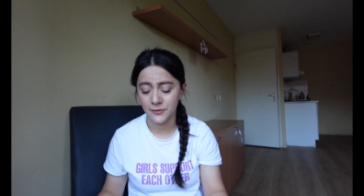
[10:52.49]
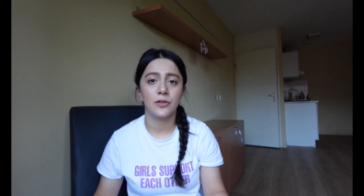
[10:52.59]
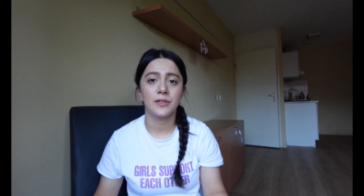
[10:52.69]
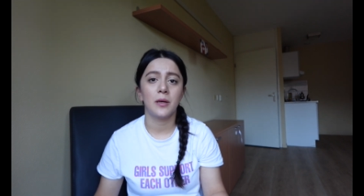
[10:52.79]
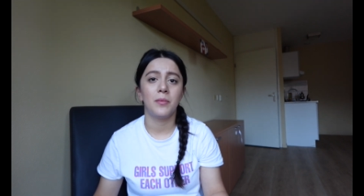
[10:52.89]

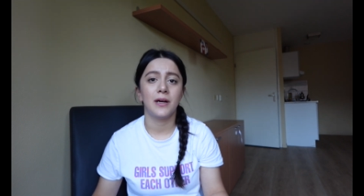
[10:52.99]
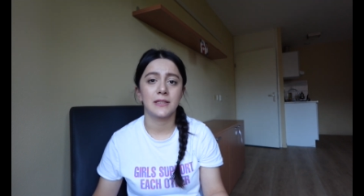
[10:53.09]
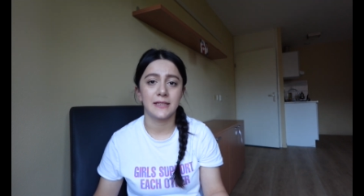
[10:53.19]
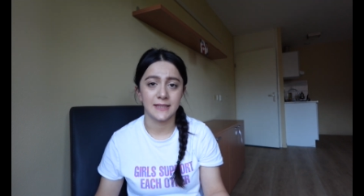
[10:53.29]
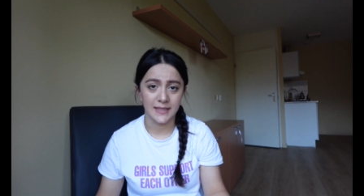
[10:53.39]
Learn
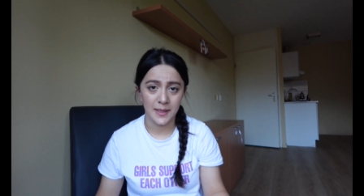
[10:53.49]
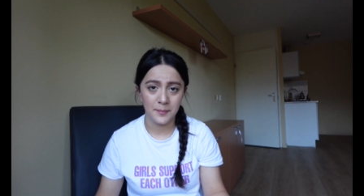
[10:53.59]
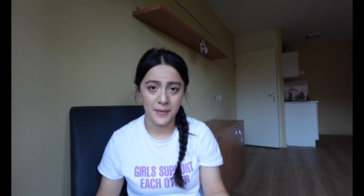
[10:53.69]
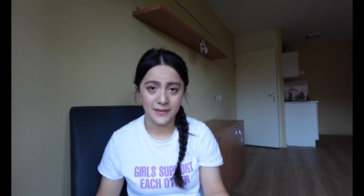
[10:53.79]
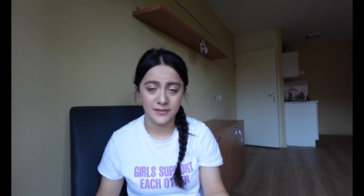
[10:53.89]
about
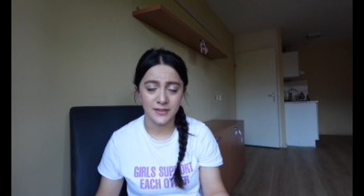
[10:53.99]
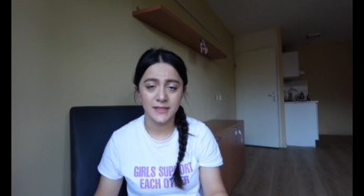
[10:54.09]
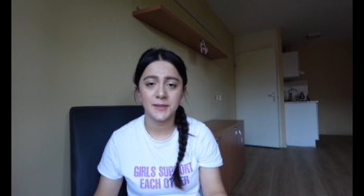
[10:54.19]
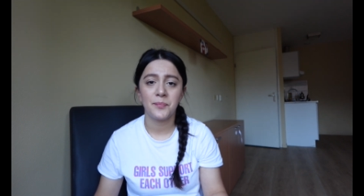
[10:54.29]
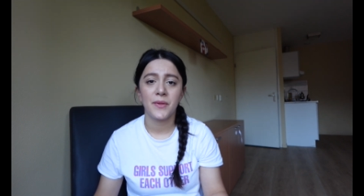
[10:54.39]
design
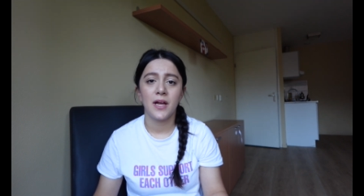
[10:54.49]
patterns.